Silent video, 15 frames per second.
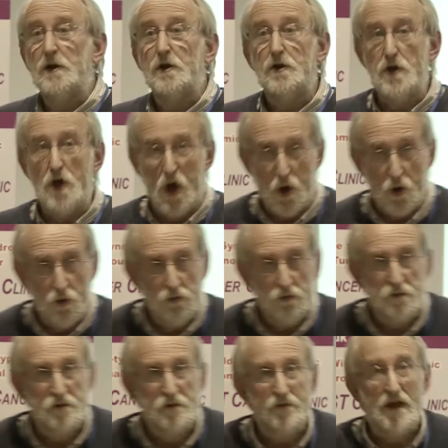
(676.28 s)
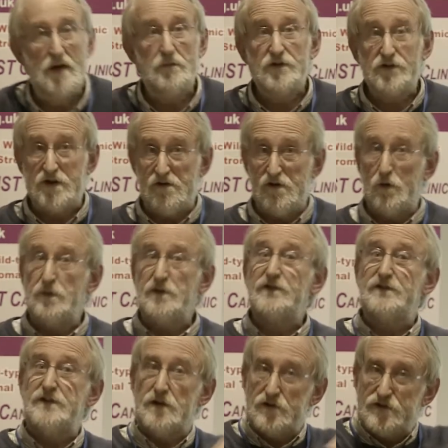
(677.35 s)
No, that material will be
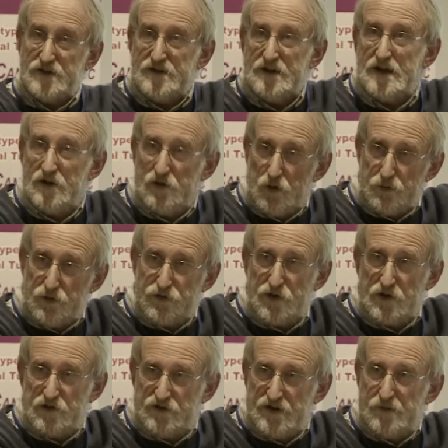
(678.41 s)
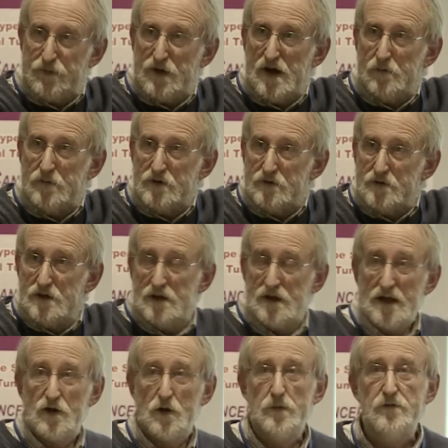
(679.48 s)
still sitting in your pathology department
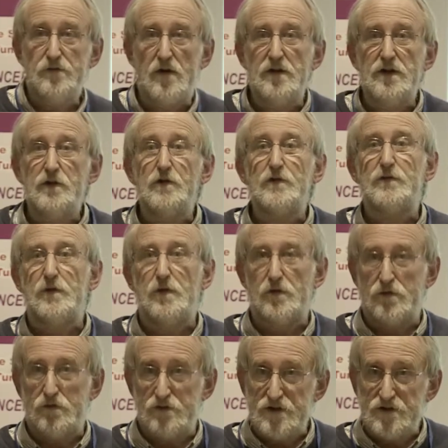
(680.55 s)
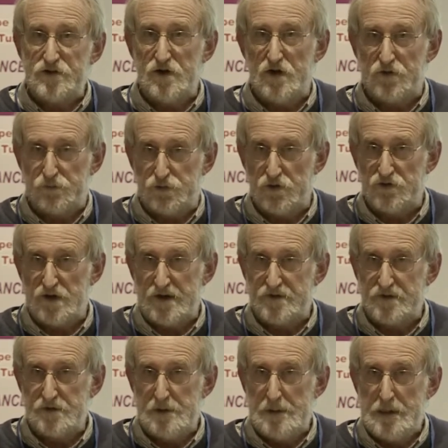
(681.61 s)
and could be very useful for a research project.
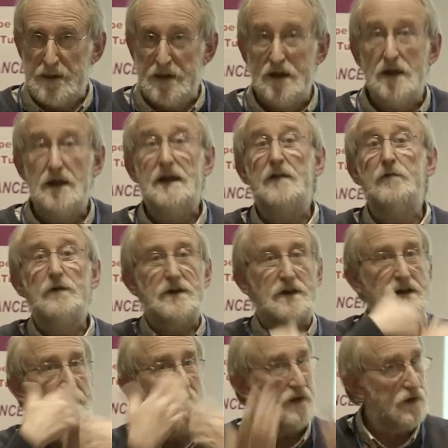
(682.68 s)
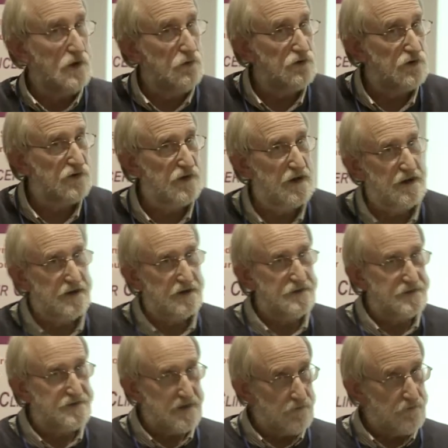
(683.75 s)
If we can get you to sign a
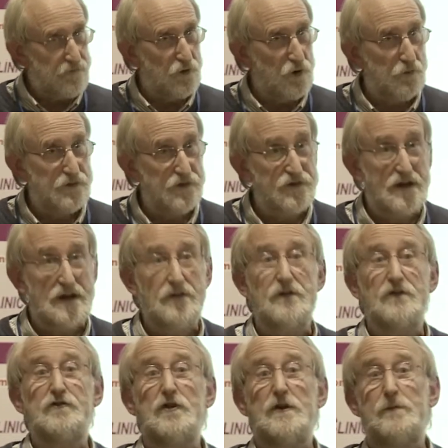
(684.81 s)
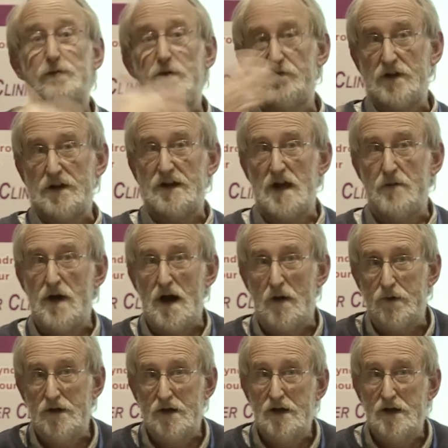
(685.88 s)
consent form to say that should a project come up,